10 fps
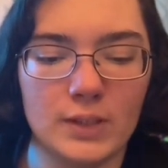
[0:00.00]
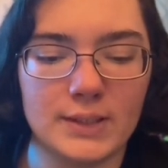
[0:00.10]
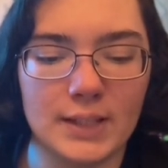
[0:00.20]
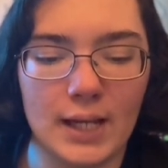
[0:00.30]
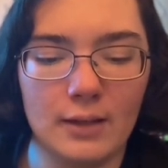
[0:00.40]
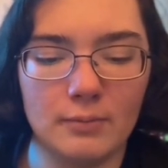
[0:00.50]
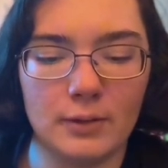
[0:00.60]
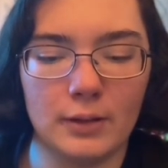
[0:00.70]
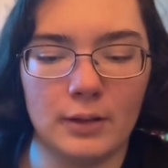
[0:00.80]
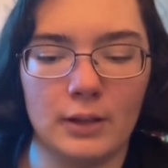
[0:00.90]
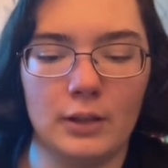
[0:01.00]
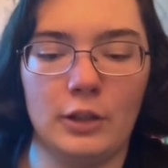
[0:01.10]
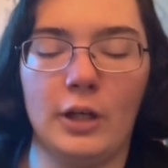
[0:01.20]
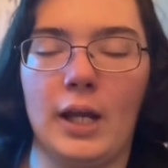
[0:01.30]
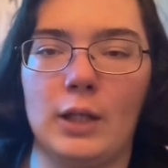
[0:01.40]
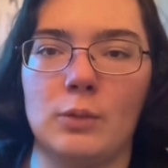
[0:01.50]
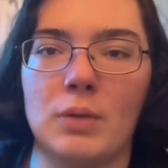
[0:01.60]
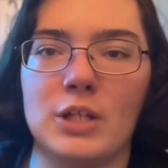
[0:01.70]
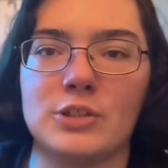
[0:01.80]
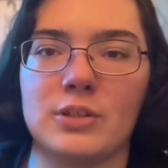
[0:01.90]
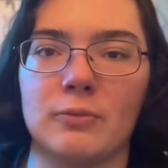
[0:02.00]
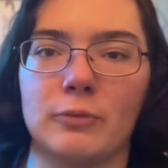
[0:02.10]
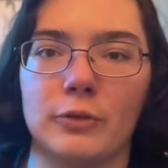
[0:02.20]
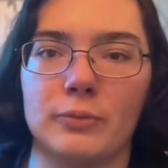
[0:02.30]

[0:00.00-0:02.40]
tab, your animation will